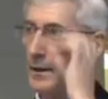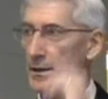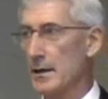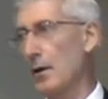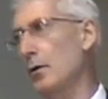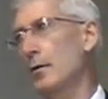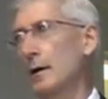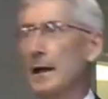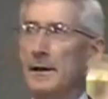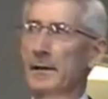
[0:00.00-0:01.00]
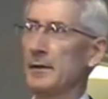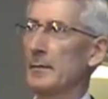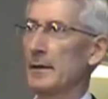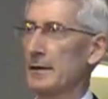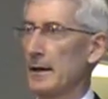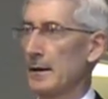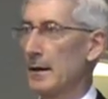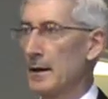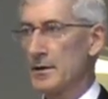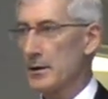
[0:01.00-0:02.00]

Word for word: he said, oh, well, I never meant that.